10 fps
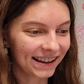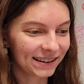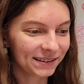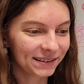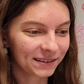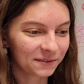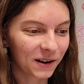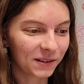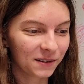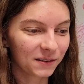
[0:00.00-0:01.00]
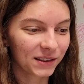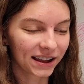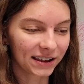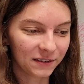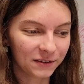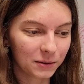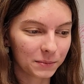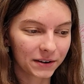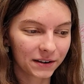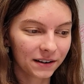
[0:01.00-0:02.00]
used to follow like a
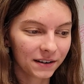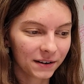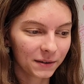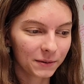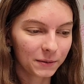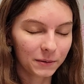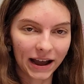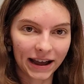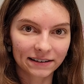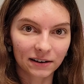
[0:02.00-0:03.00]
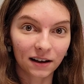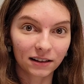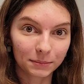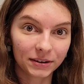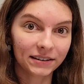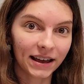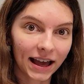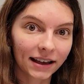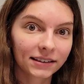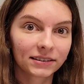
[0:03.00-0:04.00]
YouTuber who had narcolepsy
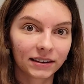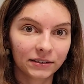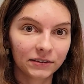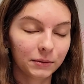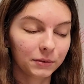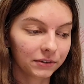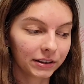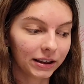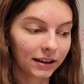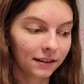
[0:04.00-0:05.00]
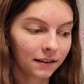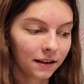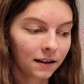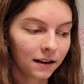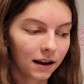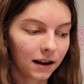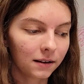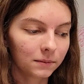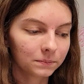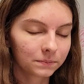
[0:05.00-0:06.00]
attacks, and she was really
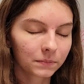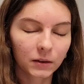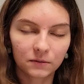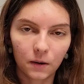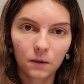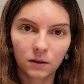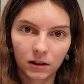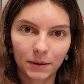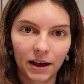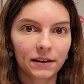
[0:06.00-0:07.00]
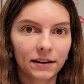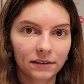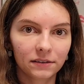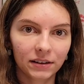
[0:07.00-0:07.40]
vocal about it.